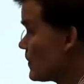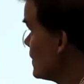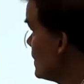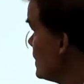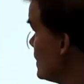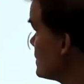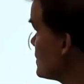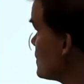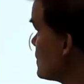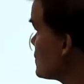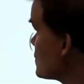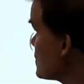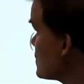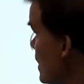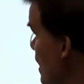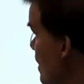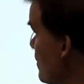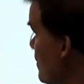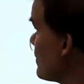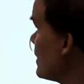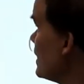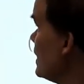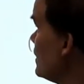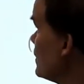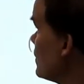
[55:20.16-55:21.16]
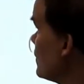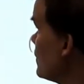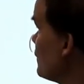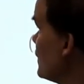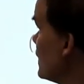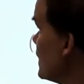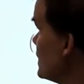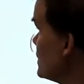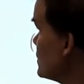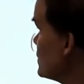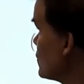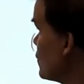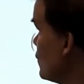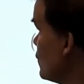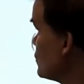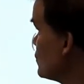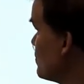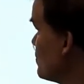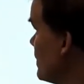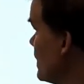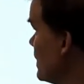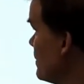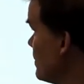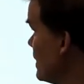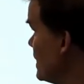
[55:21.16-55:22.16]
There's a sum interference
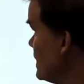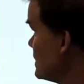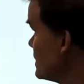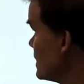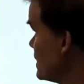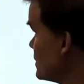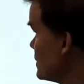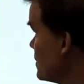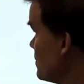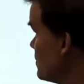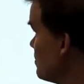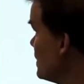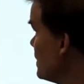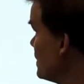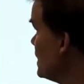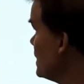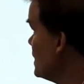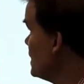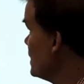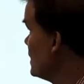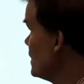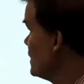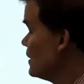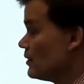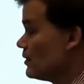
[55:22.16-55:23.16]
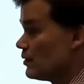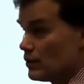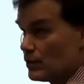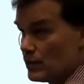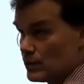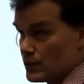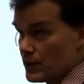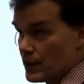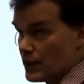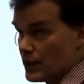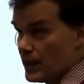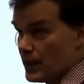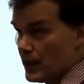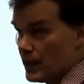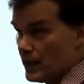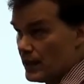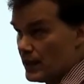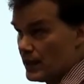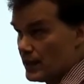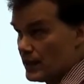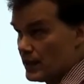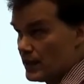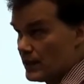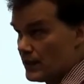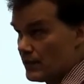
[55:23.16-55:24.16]
caused by base station B to use a k
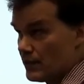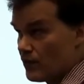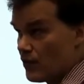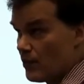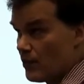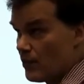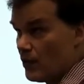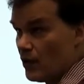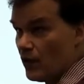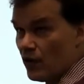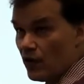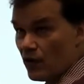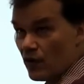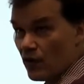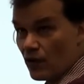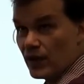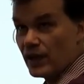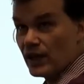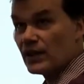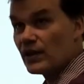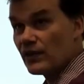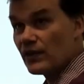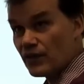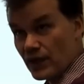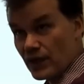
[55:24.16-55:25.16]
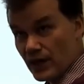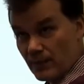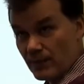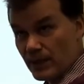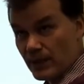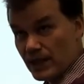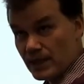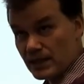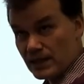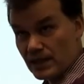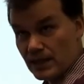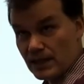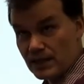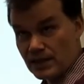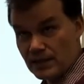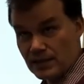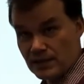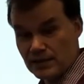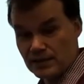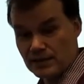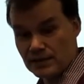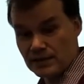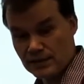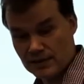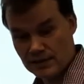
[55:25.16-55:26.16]
from all interfering base stations.
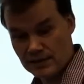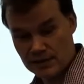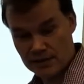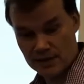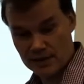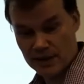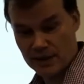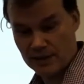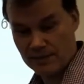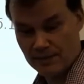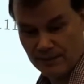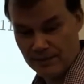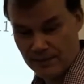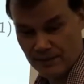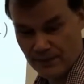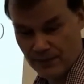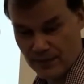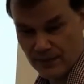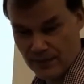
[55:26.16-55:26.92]
Okay.